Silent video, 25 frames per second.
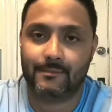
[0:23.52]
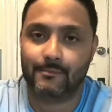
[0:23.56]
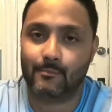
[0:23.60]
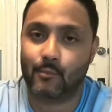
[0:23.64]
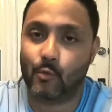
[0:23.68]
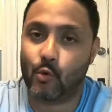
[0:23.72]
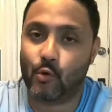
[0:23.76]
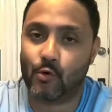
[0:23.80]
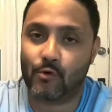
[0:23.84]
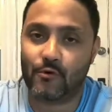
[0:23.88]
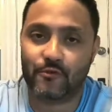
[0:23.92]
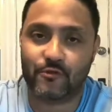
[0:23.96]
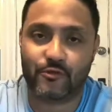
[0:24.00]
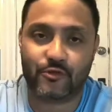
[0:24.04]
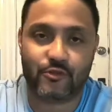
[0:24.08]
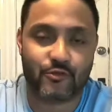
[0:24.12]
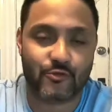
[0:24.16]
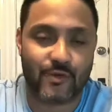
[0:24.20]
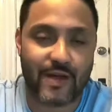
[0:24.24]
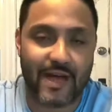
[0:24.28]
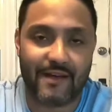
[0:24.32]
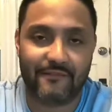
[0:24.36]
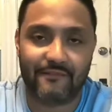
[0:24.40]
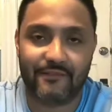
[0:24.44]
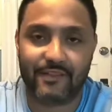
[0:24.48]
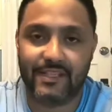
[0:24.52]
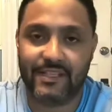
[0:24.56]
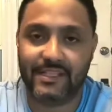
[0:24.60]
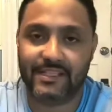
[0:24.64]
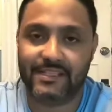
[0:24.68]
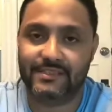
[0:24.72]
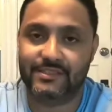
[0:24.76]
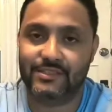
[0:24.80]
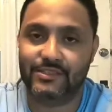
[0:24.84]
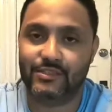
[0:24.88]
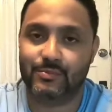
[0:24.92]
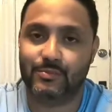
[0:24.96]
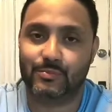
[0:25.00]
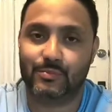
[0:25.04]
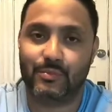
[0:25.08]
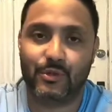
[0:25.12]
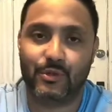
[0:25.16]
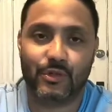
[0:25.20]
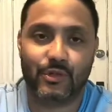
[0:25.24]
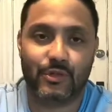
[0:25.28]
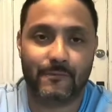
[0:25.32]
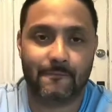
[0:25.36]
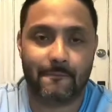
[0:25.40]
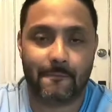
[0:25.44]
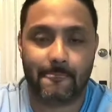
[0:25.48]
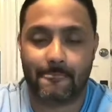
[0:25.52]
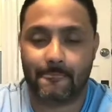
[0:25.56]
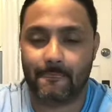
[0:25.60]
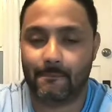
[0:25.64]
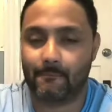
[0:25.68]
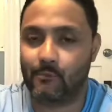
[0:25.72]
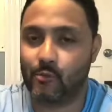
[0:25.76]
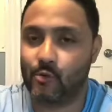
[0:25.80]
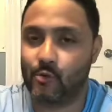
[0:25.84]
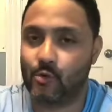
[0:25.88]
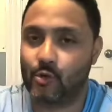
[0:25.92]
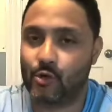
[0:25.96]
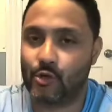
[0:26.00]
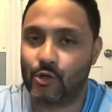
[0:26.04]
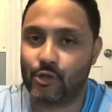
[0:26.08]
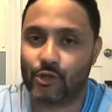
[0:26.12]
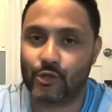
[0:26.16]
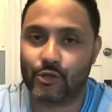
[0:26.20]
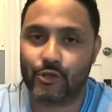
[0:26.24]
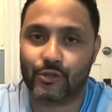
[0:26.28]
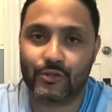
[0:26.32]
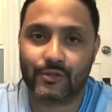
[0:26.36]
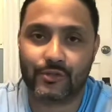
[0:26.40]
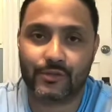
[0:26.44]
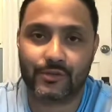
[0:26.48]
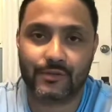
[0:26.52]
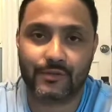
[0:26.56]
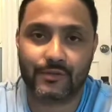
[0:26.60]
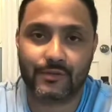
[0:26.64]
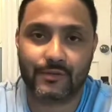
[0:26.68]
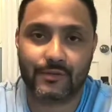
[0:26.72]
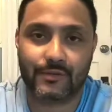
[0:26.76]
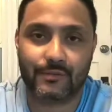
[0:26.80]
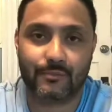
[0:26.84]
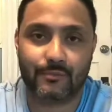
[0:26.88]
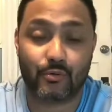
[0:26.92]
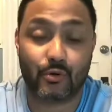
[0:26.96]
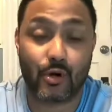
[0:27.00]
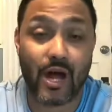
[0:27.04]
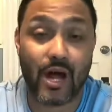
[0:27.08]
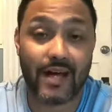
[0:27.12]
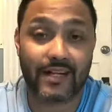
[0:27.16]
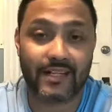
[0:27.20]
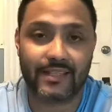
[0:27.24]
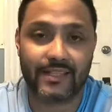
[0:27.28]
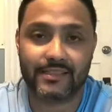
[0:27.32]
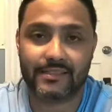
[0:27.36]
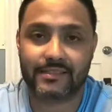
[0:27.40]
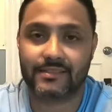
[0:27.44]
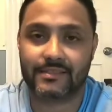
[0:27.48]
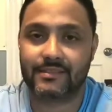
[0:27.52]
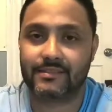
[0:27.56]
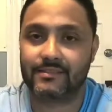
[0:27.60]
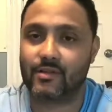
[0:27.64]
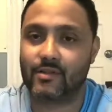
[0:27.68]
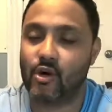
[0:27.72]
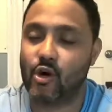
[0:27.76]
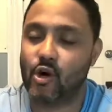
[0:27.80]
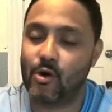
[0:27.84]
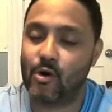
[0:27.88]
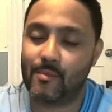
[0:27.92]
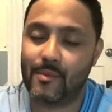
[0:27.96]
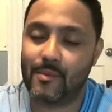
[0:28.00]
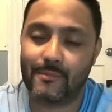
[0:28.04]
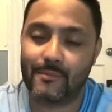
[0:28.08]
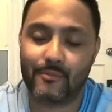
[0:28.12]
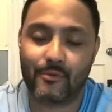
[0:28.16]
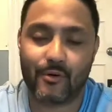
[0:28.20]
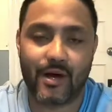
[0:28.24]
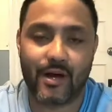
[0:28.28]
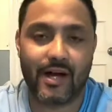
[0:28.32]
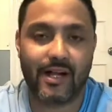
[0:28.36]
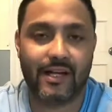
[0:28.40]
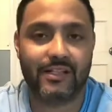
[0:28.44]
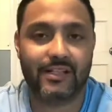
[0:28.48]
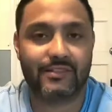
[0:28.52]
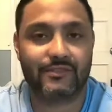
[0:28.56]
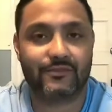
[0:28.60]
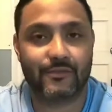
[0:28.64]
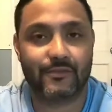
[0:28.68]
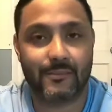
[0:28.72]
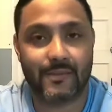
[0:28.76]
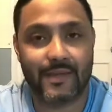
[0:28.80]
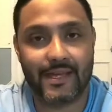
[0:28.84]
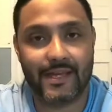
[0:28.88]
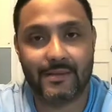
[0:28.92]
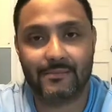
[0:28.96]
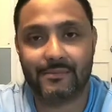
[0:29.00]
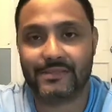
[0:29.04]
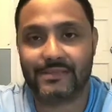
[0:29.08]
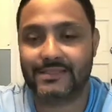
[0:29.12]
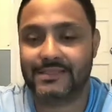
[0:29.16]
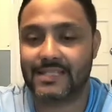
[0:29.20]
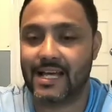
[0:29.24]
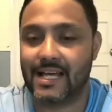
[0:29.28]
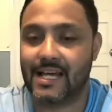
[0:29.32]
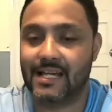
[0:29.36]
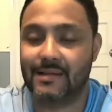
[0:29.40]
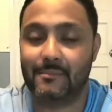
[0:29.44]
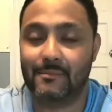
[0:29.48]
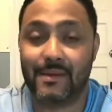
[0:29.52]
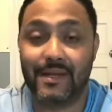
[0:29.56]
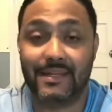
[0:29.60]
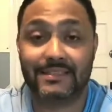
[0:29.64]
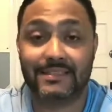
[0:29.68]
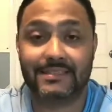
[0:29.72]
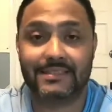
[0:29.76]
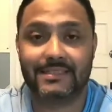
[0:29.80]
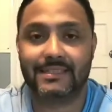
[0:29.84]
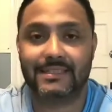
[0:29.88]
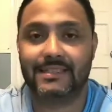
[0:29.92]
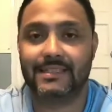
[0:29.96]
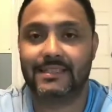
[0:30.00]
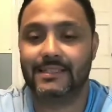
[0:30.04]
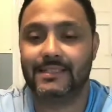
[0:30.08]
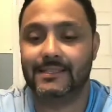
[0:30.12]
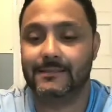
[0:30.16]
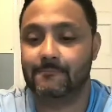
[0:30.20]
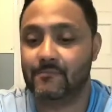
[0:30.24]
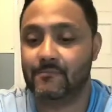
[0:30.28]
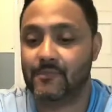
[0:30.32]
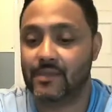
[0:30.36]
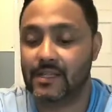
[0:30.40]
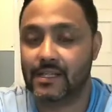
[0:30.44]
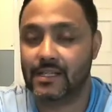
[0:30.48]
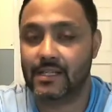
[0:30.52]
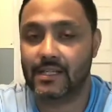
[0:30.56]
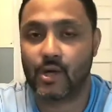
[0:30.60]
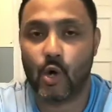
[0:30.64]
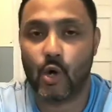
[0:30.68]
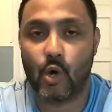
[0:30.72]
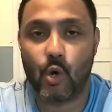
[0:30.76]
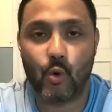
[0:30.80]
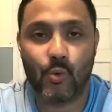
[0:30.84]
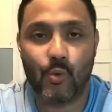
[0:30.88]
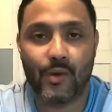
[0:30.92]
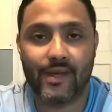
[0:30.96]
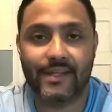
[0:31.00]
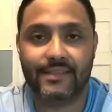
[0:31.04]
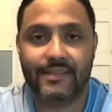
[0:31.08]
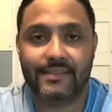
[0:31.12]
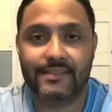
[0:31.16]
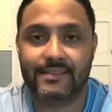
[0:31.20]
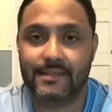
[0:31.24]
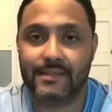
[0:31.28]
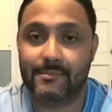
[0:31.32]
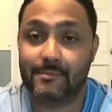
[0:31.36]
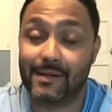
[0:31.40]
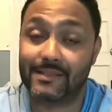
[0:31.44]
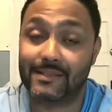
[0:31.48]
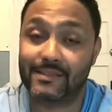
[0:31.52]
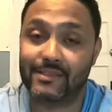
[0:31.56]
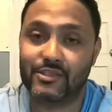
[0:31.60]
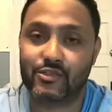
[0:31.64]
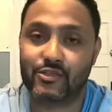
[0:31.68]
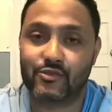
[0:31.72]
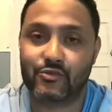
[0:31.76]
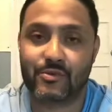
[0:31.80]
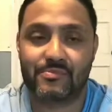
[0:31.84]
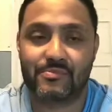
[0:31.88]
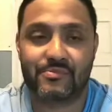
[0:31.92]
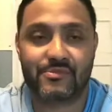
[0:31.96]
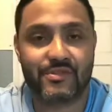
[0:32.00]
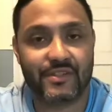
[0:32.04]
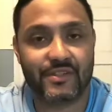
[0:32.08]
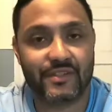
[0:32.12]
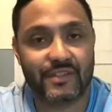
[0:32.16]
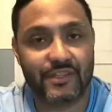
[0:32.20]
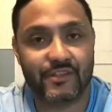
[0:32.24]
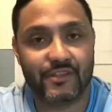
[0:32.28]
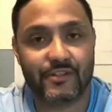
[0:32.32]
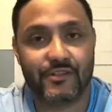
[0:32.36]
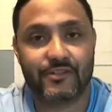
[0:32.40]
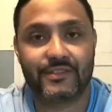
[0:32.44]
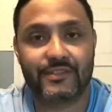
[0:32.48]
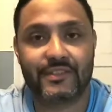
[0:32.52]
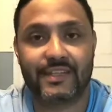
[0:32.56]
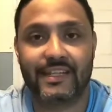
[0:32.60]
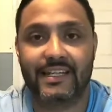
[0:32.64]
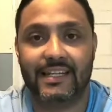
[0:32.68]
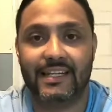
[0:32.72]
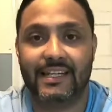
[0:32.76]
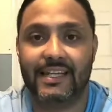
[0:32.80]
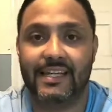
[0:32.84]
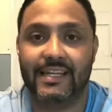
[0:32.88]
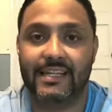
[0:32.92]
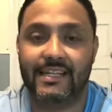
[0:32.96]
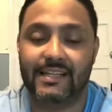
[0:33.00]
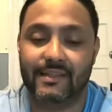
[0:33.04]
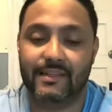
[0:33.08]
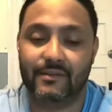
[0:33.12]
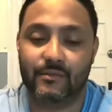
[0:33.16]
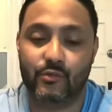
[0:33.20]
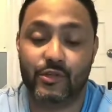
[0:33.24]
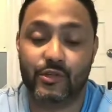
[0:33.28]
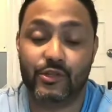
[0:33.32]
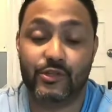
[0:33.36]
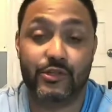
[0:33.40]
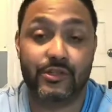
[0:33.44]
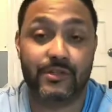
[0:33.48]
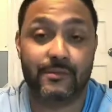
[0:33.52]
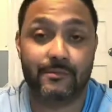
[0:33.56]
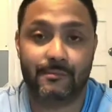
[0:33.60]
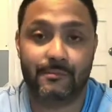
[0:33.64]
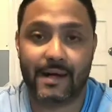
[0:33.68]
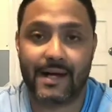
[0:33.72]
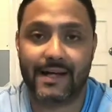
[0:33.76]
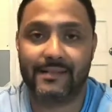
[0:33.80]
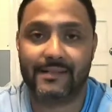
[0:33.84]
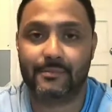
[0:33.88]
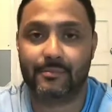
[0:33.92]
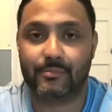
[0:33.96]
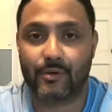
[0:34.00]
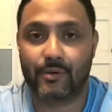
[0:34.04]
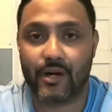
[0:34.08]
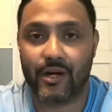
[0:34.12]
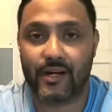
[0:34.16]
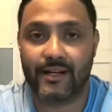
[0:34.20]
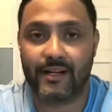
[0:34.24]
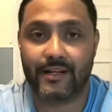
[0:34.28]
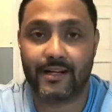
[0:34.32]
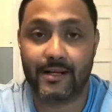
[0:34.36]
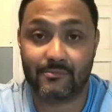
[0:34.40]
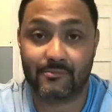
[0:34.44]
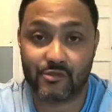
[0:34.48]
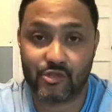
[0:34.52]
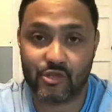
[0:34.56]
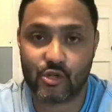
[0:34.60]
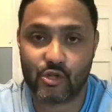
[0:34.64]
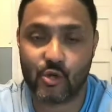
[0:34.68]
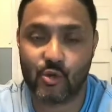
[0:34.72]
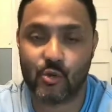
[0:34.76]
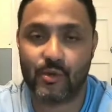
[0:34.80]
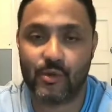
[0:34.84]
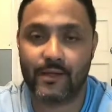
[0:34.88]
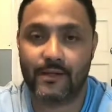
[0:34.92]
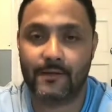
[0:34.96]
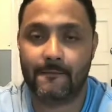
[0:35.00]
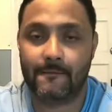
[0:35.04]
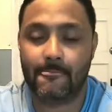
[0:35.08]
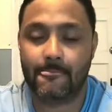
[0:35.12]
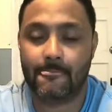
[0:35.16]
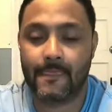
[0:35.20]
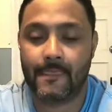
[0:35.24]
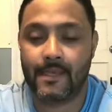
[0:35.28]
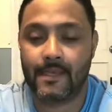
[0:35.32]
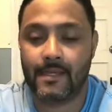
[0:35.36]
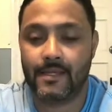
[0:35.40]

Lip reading: more traveling to put more products, all my products from Amazon basically. Always in my description, there is a link where you can buy the product I'm showing.